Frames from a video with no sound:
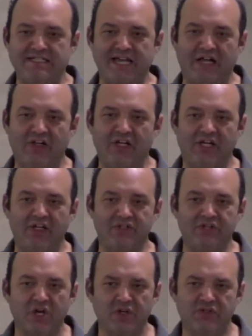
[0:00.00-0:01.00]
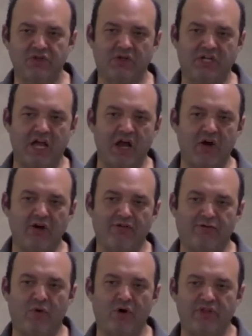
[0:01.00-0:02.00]
delegates to carry
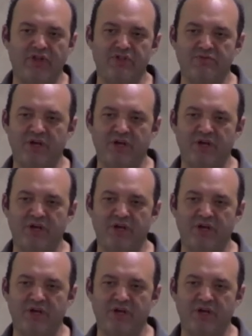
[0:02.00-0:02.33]
forth his